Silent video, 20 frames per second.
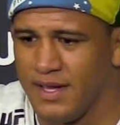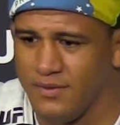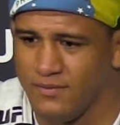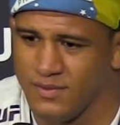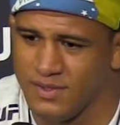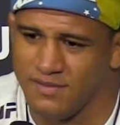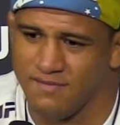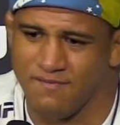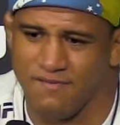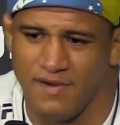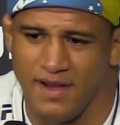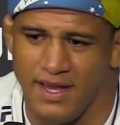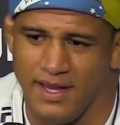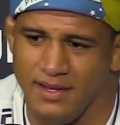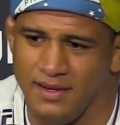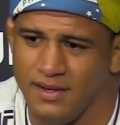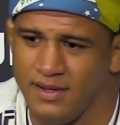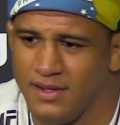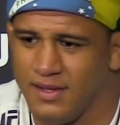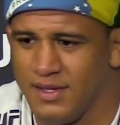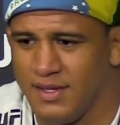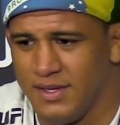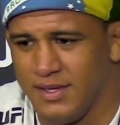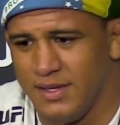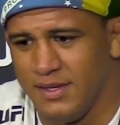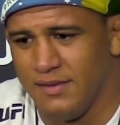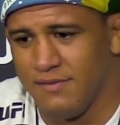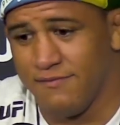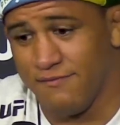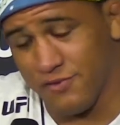I want to fight
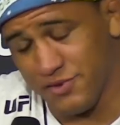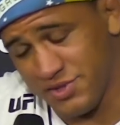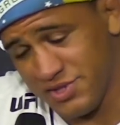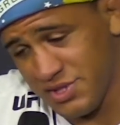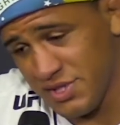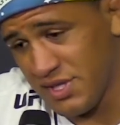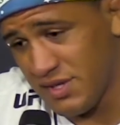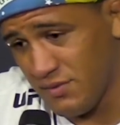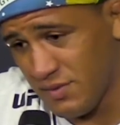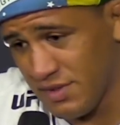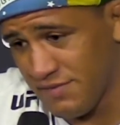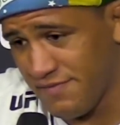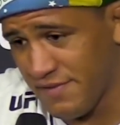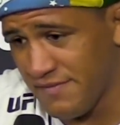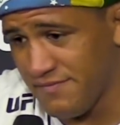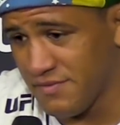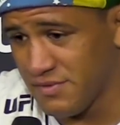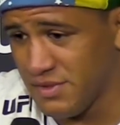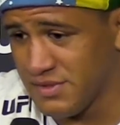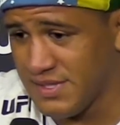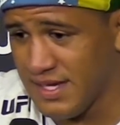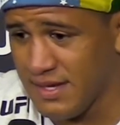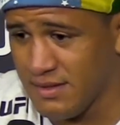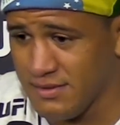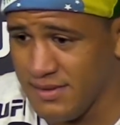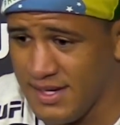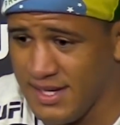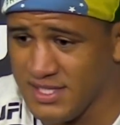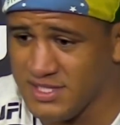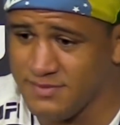for sure. I want to fight for the title
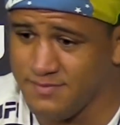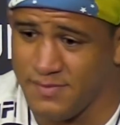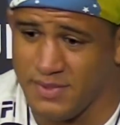next.